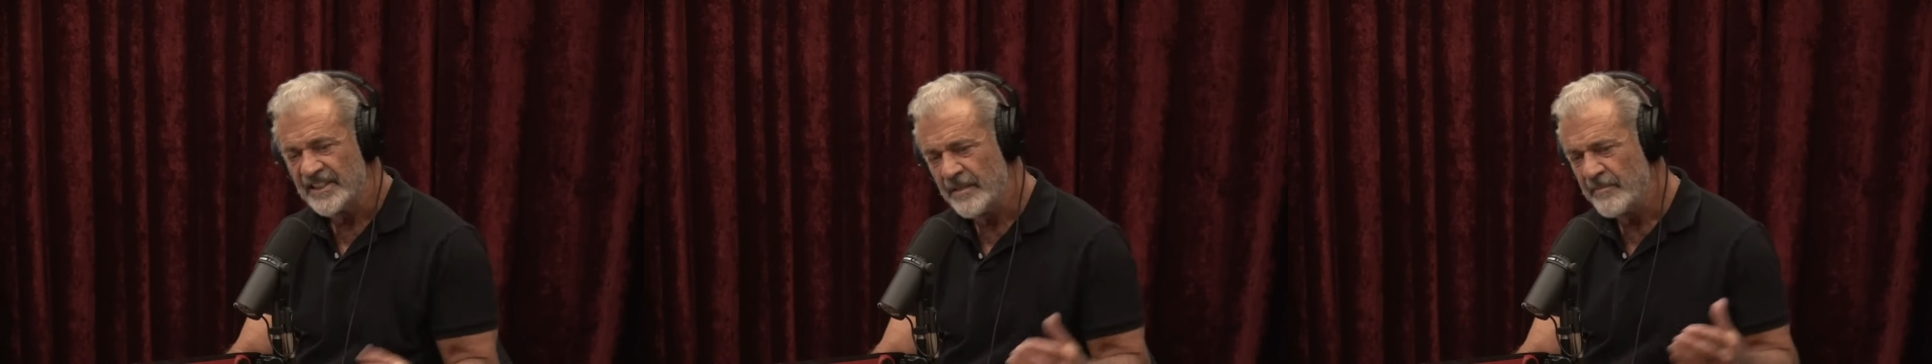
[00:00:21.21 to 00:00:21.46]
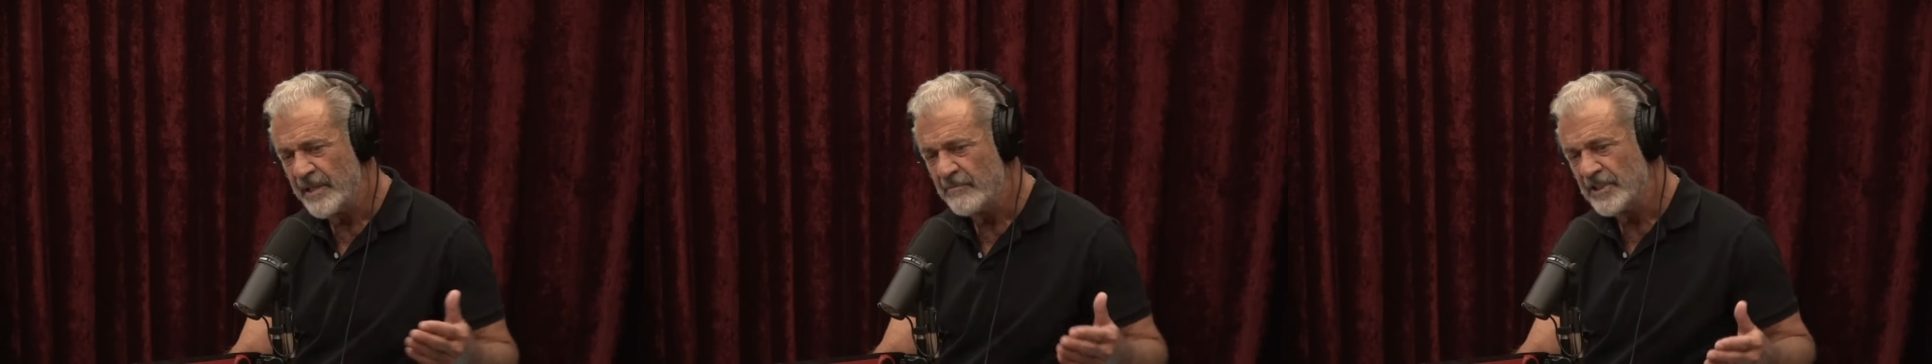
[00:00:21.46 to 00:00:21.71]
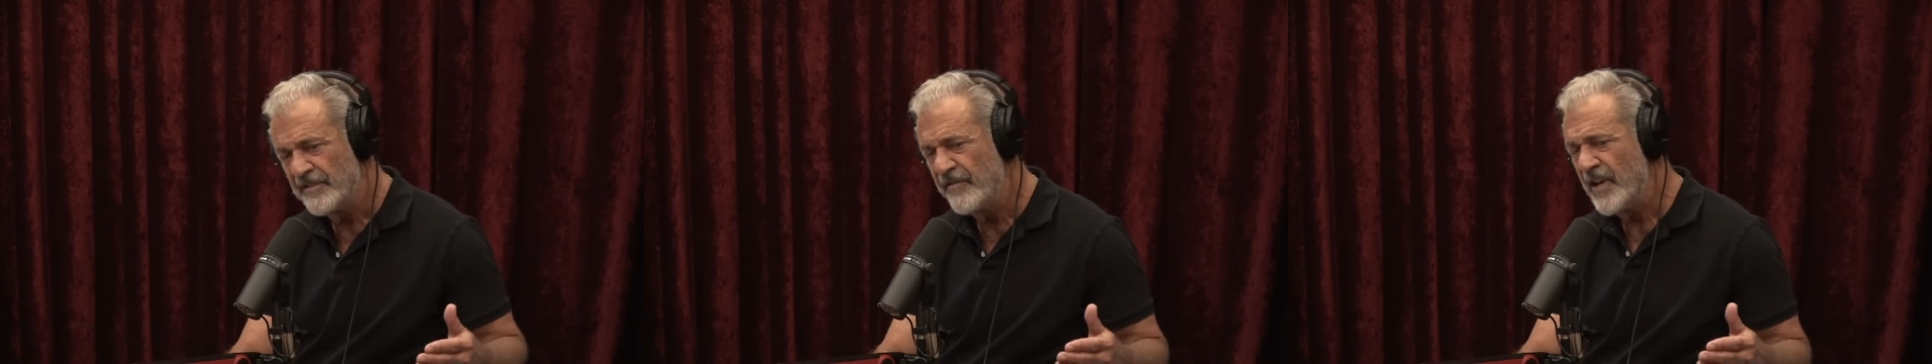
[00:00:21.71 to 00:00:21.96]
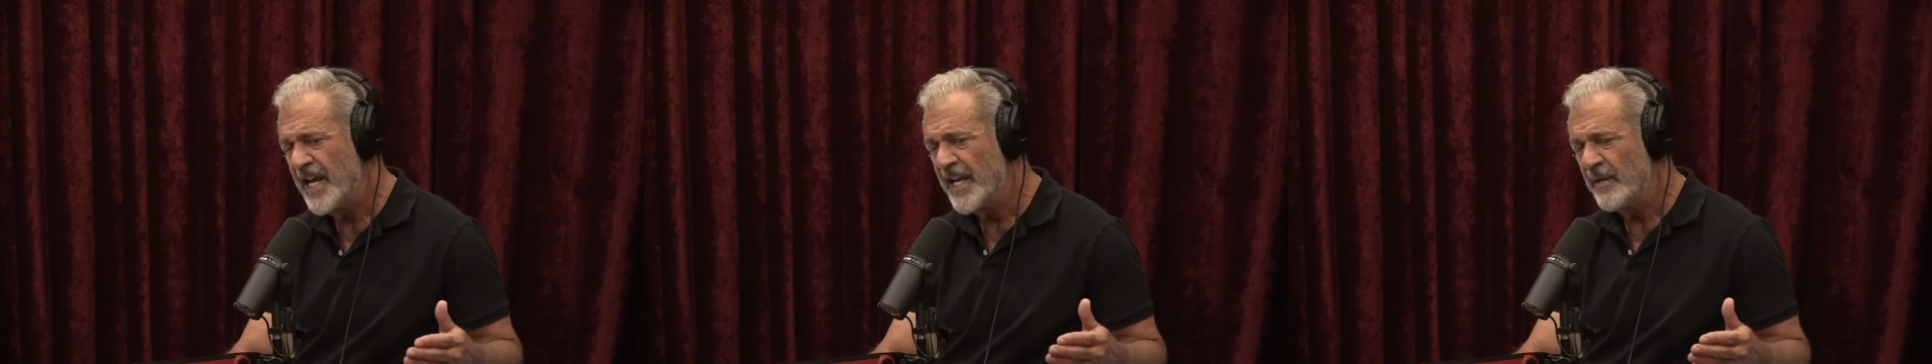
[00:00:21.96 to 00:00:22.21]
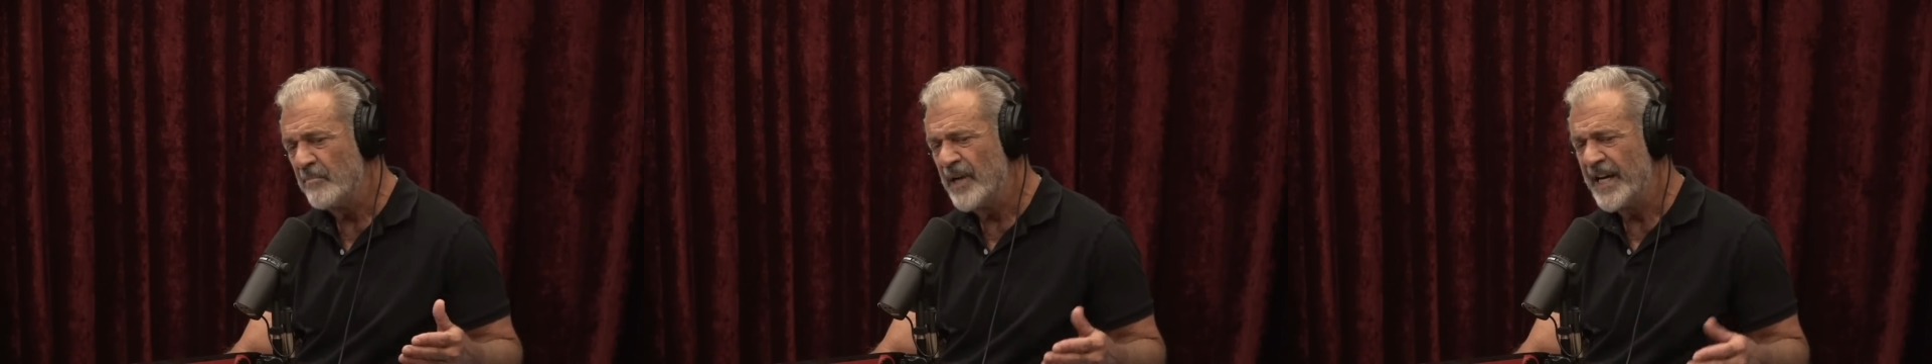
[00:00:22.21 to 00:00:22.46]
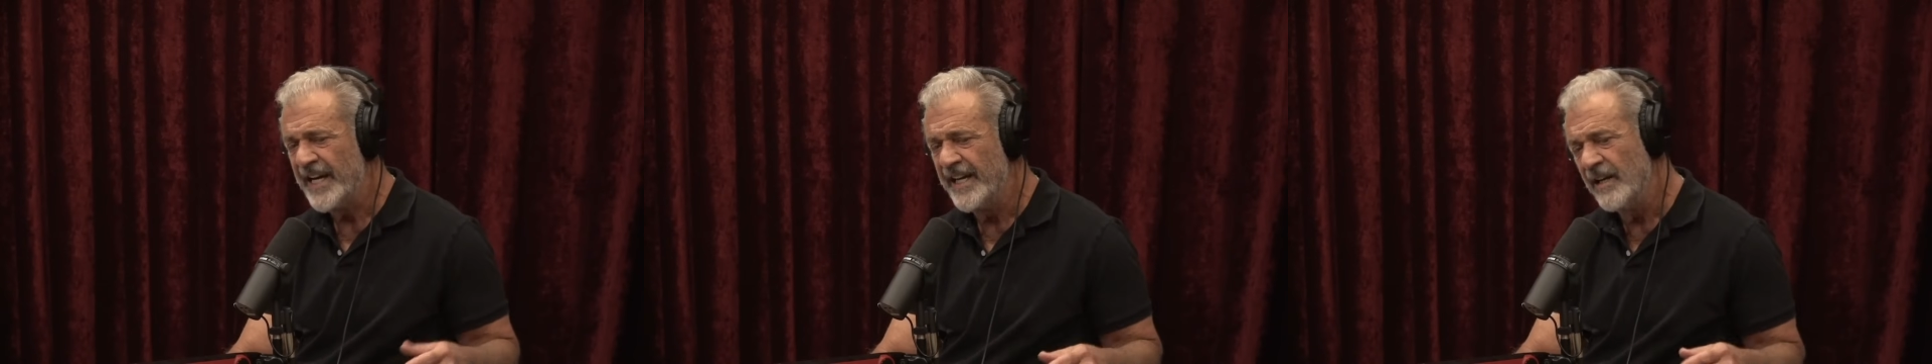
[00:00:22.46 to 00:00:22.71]
Somebody was flying
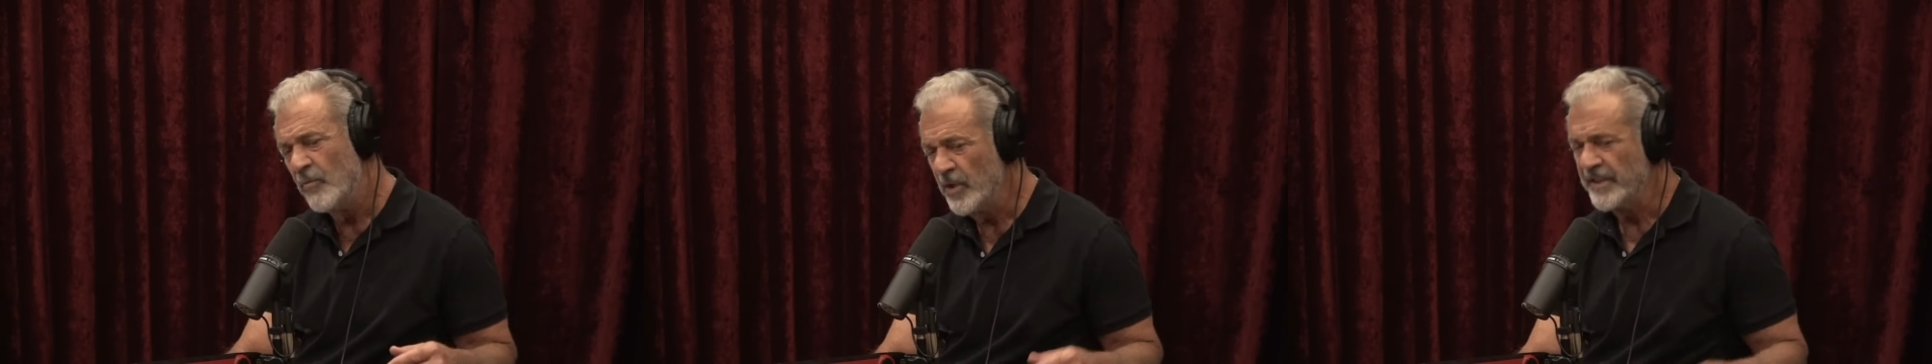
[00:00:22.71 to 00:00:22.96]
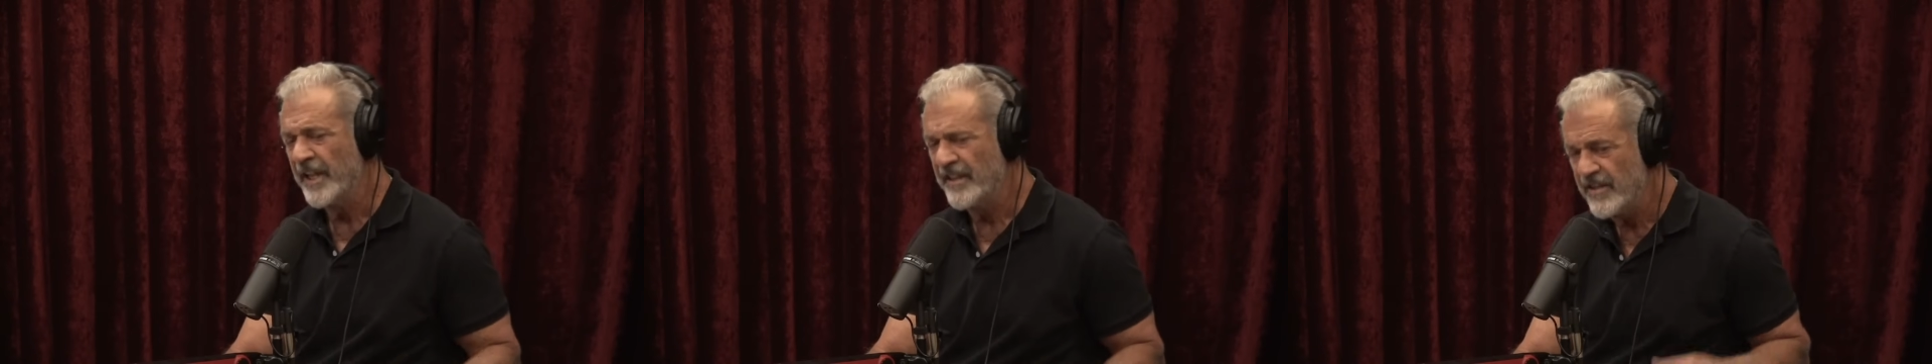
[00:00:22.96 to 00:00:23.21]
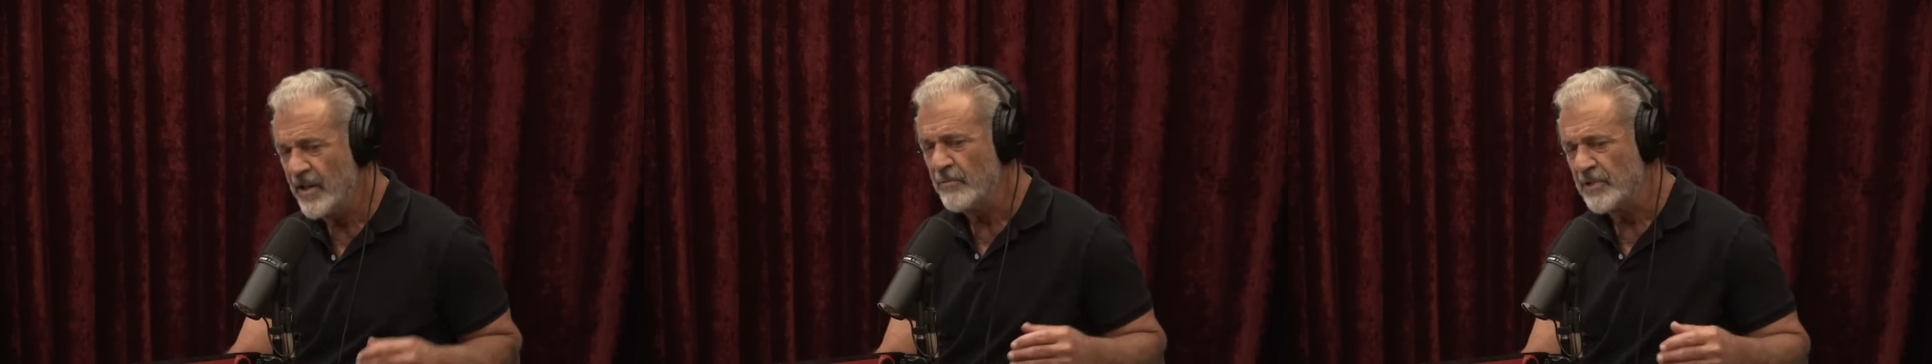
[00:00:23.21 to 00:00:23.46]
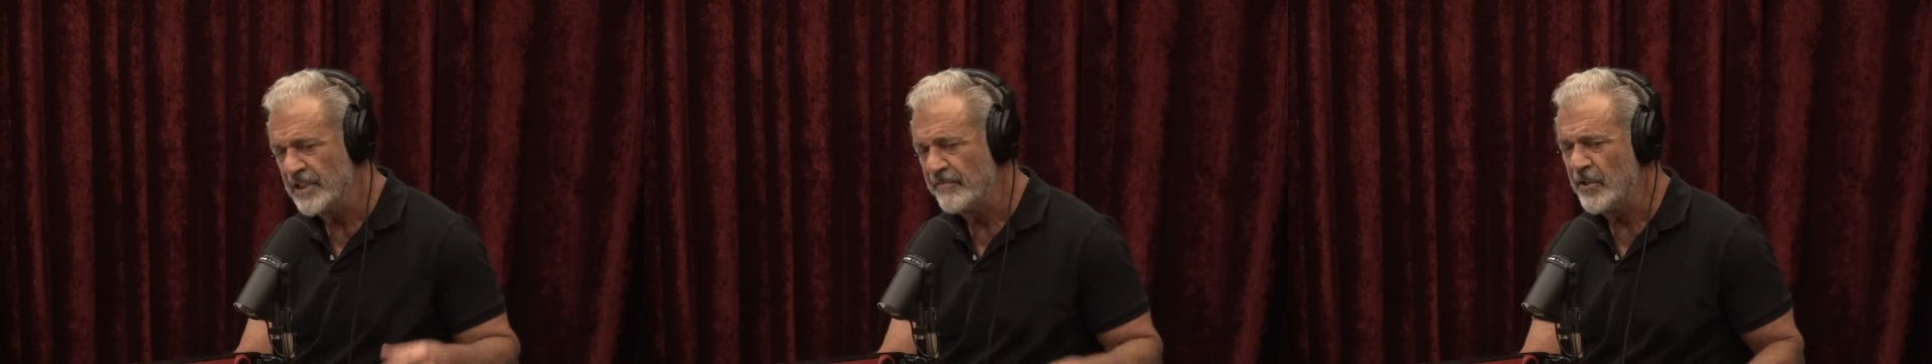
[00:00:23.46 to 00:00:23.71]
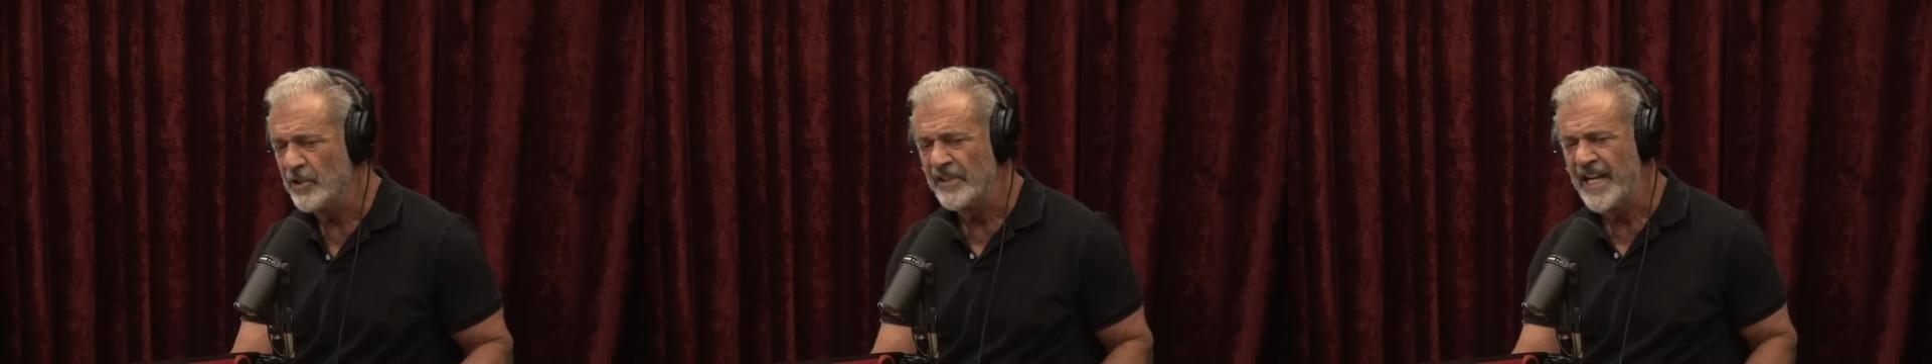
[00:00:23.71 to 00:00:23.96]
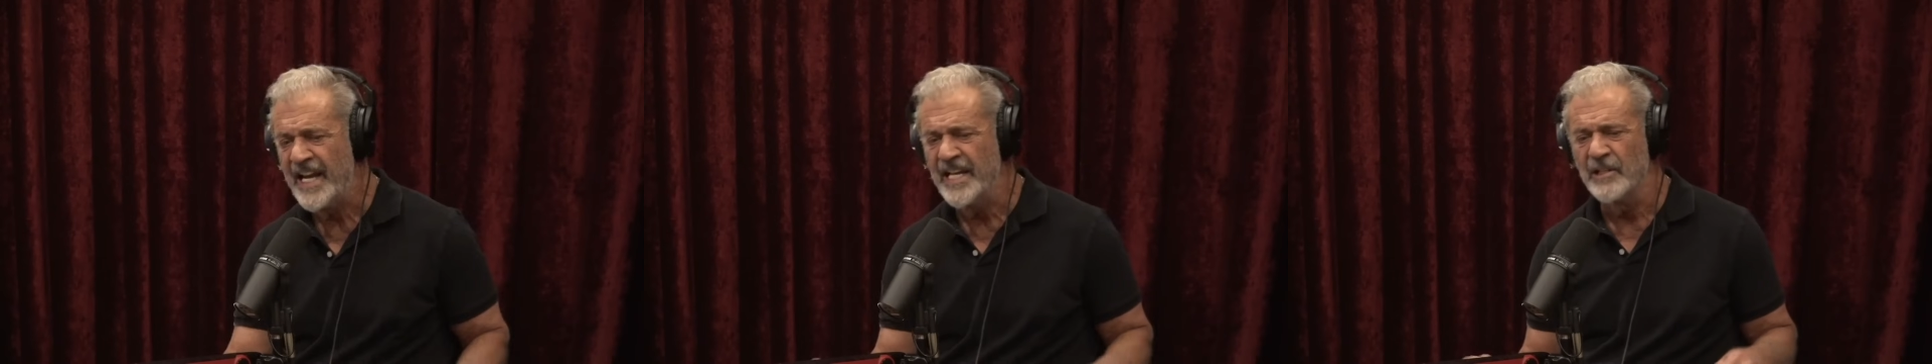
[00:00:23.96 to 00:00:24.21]
by what they thought was a
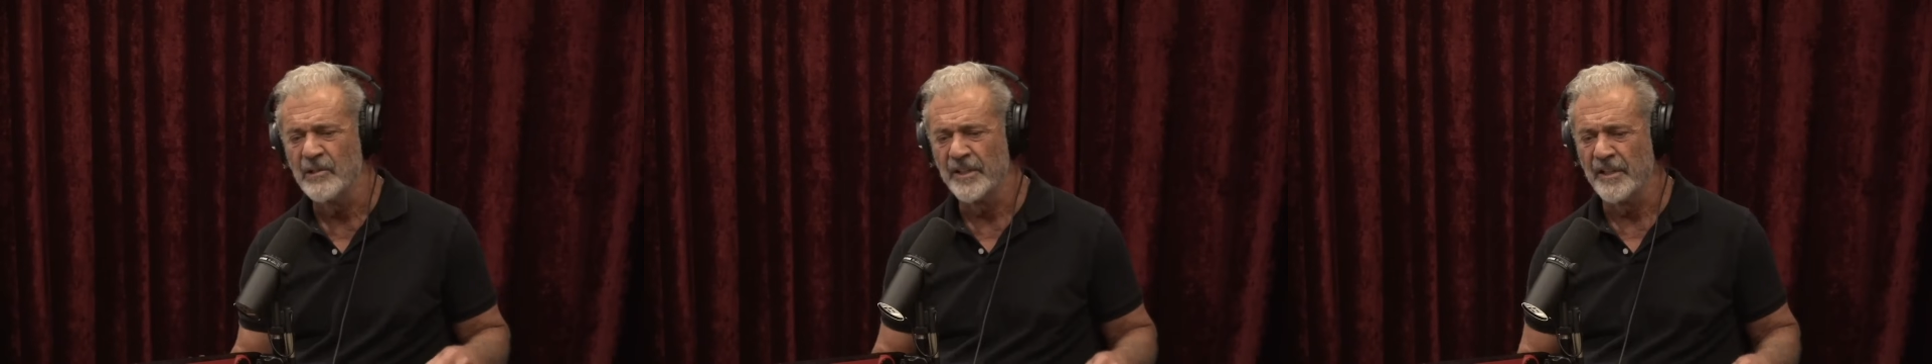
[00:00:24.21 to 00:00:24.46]
volcano